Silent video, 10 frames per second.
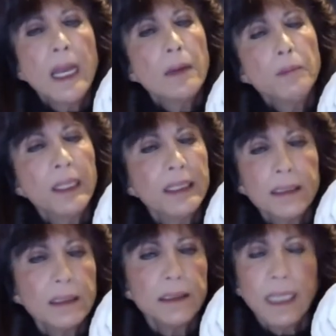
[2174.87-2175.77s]

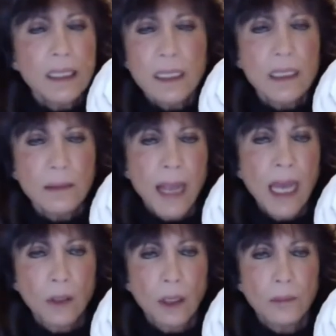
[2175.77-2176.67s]
but that doesn't
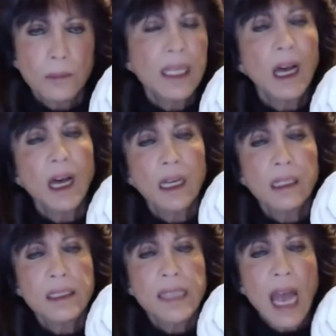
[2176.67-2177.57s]
matter
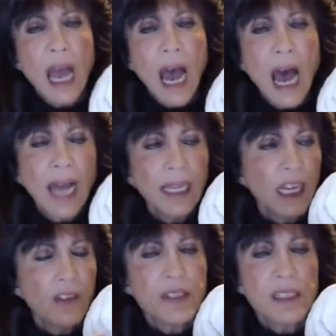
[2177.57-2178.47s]
because I
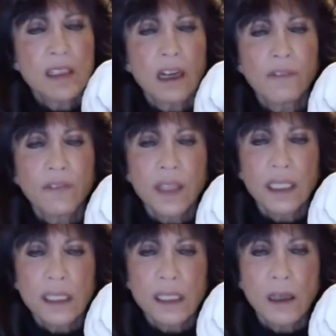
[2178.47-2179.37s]
have stuffed
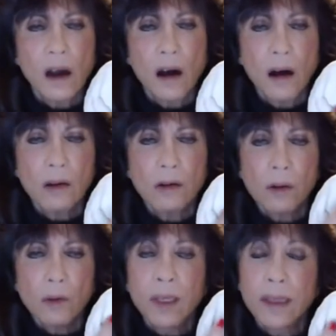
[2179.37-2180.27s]
this
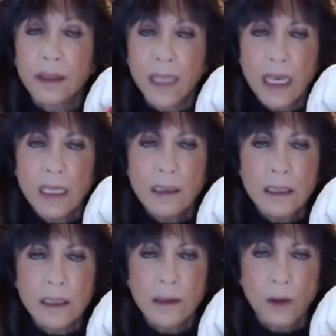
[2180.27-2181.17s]
doll with
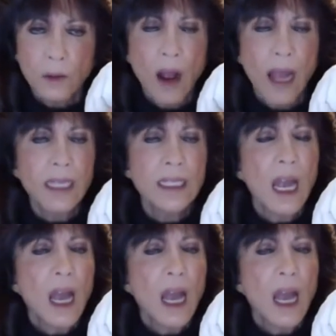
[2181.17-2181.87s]
things, right?